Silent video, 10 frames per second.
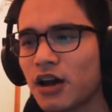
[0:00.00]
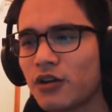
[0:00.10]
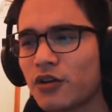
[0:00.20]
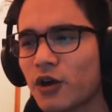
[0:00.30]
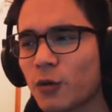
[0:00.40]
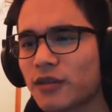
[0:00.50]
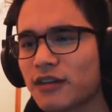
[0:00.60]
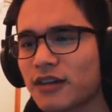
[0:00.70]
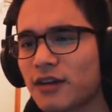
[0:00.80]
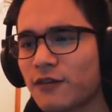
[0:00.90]
I don't know where
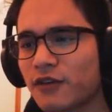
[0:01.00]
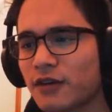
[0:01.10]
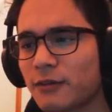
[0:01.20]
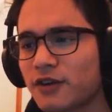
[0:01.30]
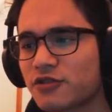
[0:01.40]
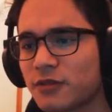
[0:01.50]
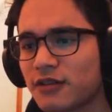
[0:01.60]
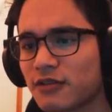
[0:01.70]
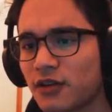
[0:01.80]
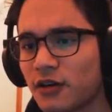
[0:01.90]
the key for their bedroom
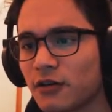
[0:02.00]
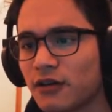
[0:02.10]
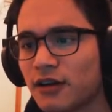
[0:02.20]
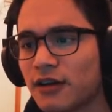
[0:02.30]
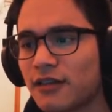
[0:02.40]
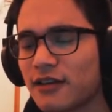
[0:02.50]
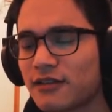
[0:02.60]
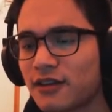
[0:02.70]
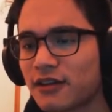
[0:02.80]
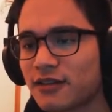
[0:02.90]
is, though.
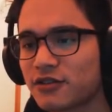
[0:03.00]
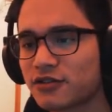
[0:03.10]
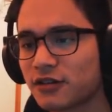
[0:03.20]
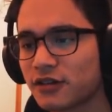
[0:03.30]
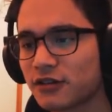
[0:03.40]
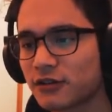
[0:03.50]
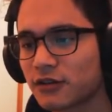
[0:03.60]
That's the latest entry.